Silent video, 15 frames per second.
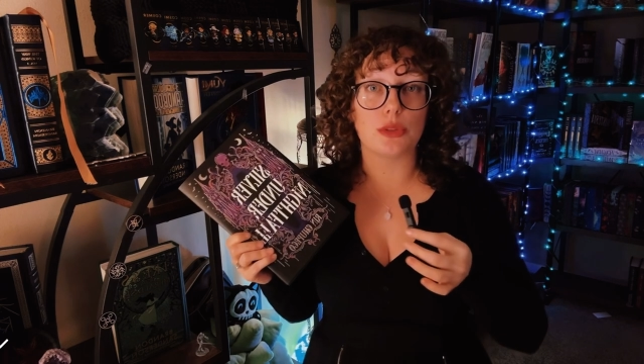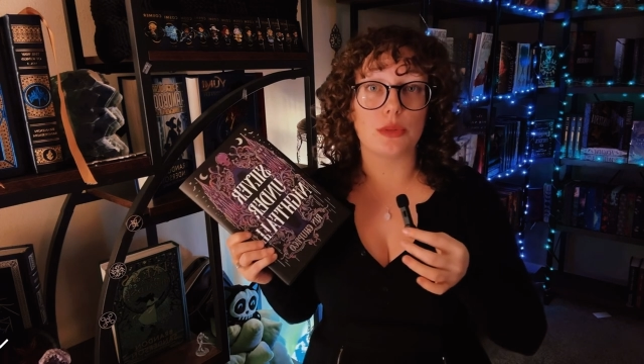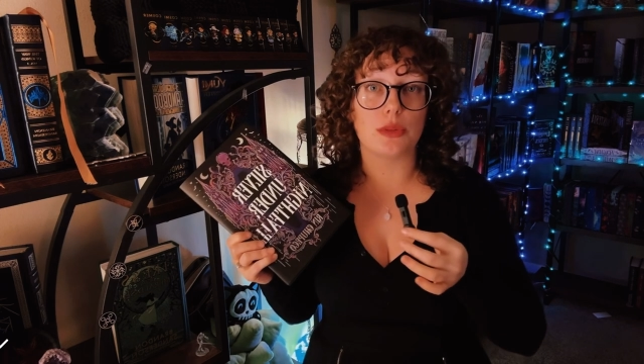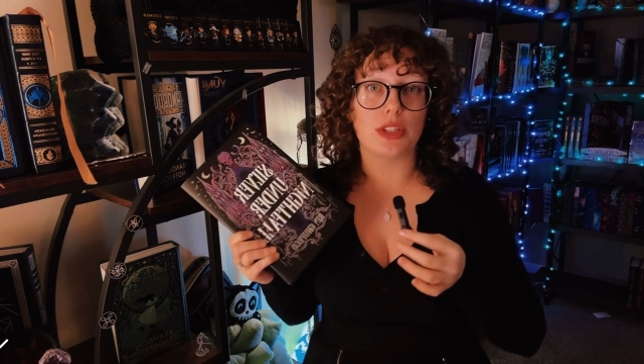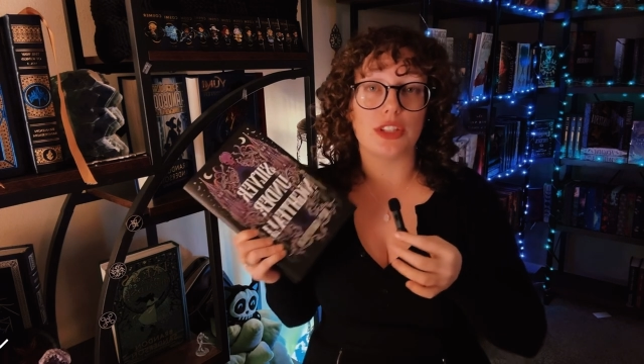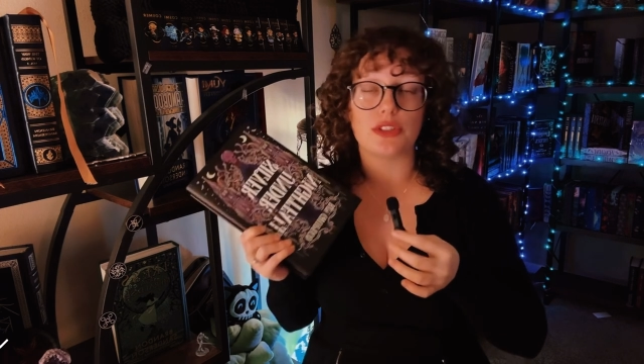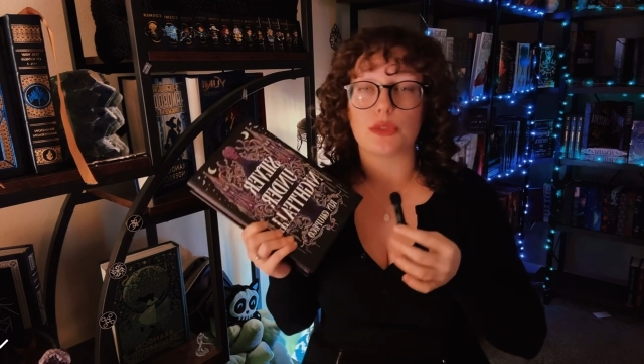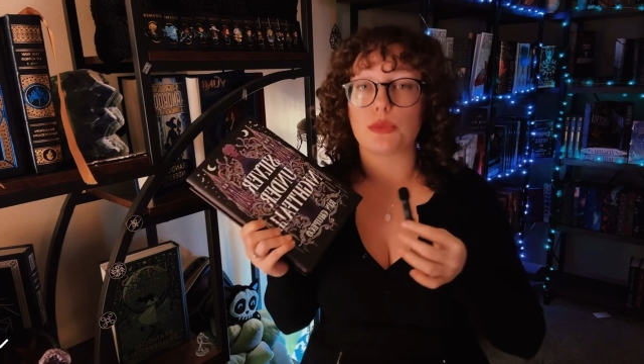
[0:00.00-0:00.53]
to
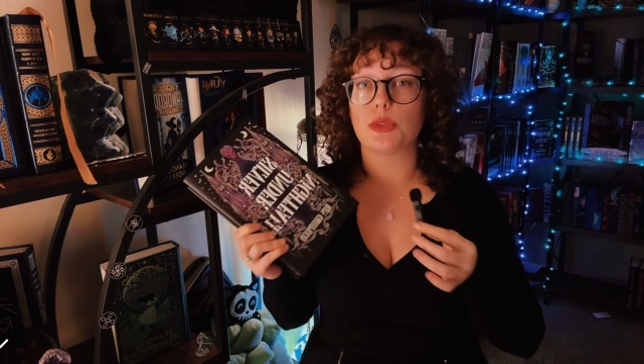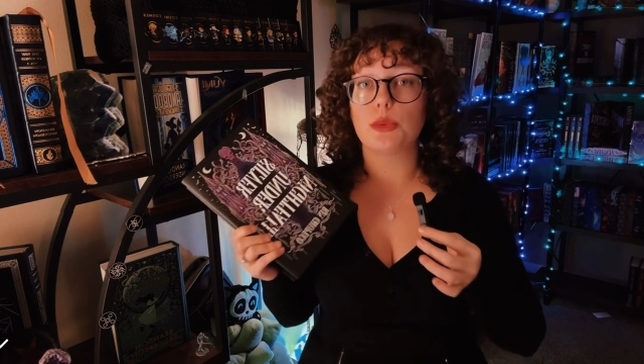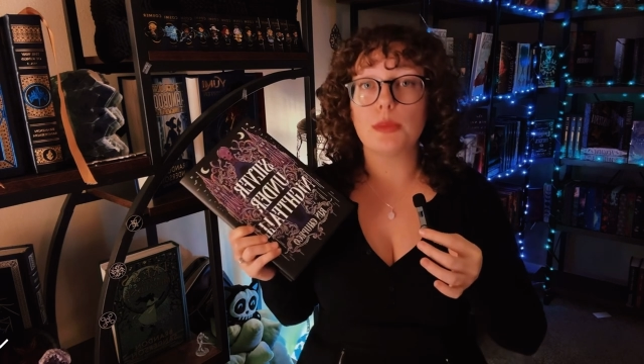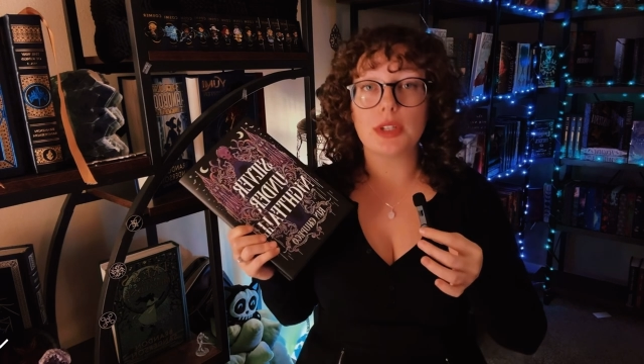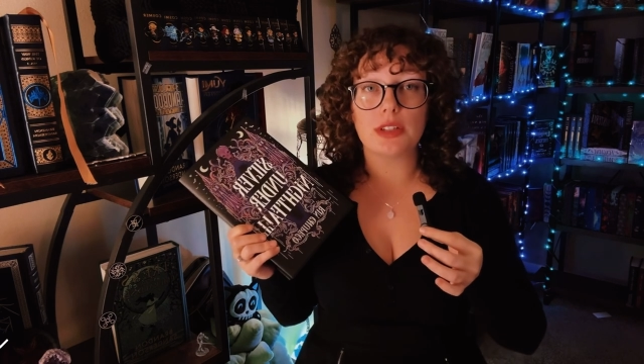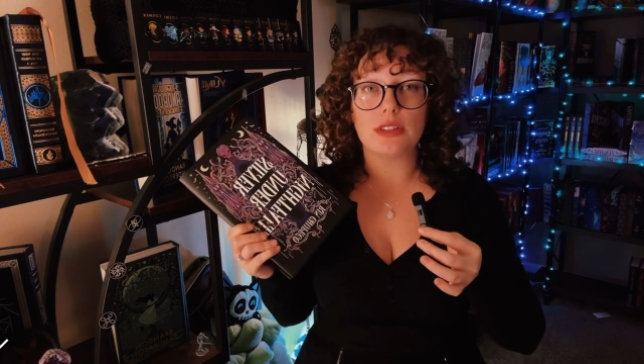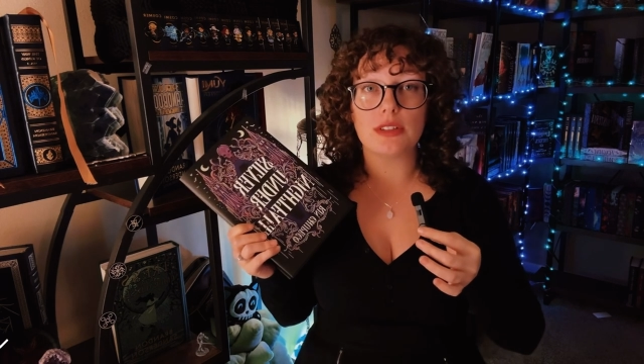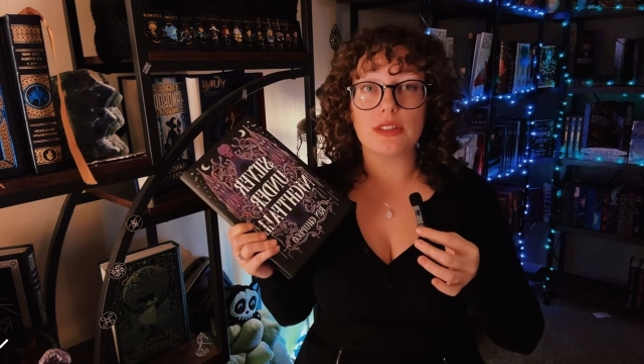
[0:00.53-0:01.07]
these
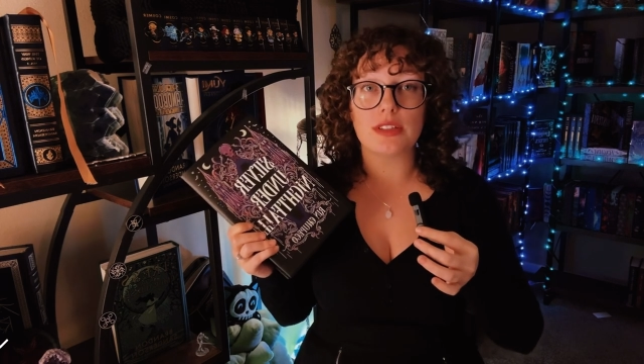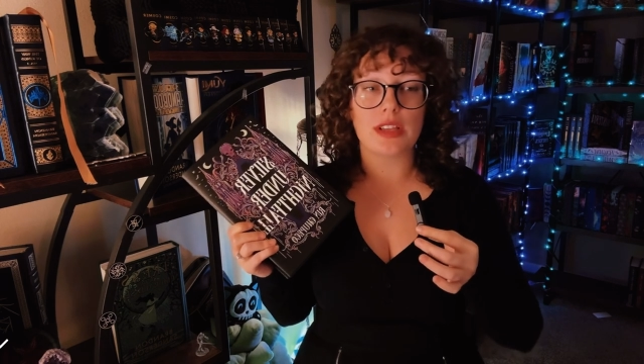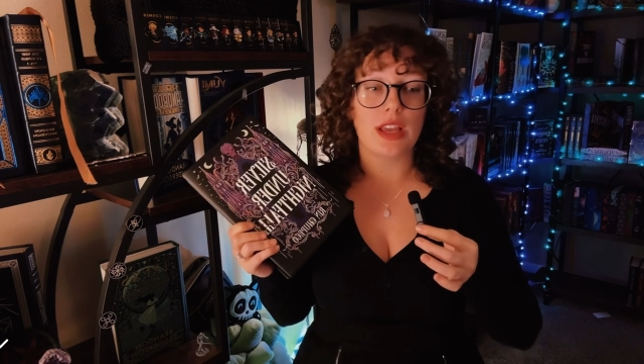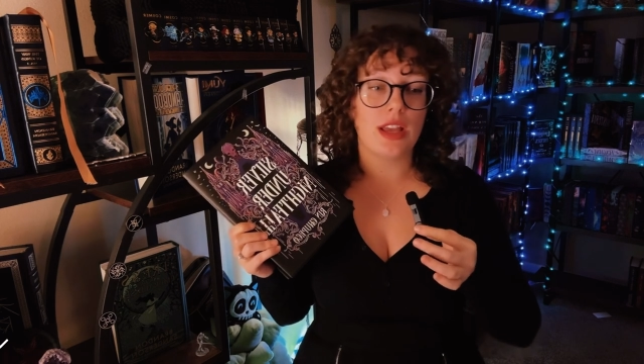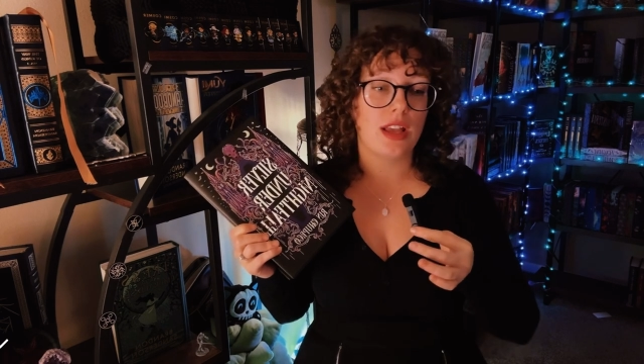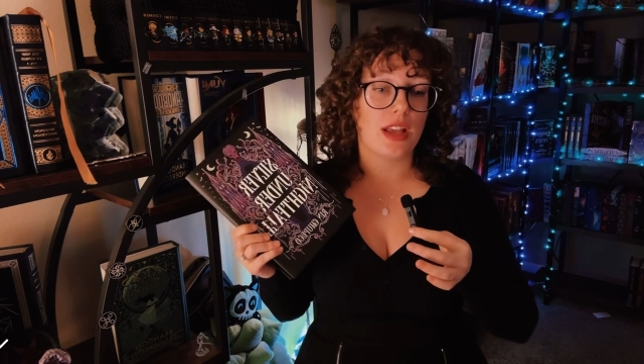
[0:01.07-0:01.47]
rumors,